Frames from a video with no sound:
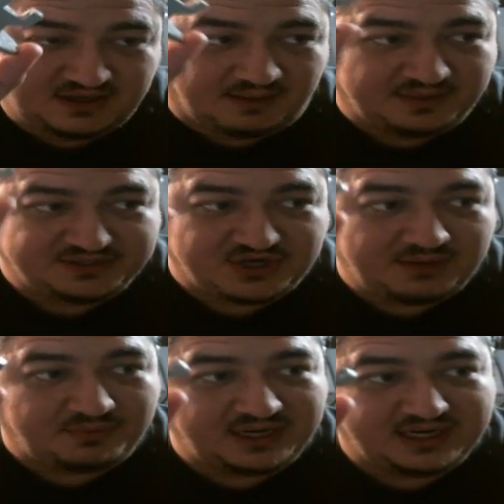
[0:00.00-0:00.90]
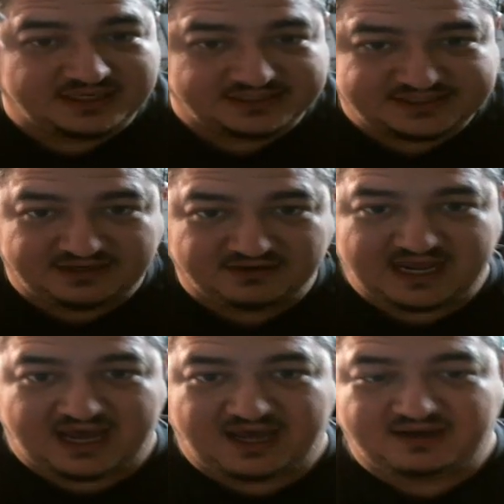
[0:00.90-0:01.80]
I'm going to try to bring it into
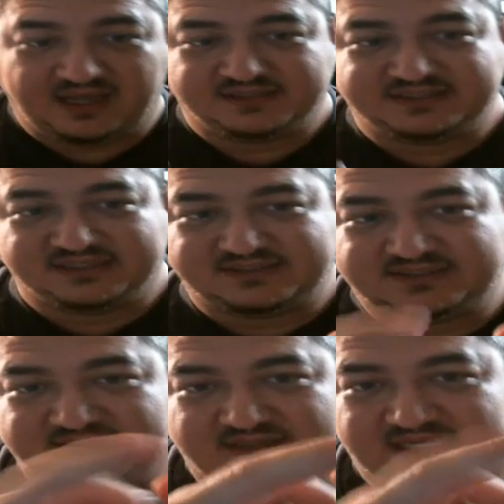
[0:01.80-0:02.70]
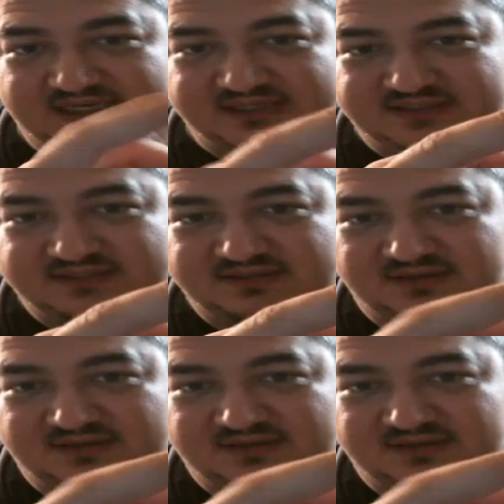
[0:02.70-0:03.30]
Tinkercad, and since this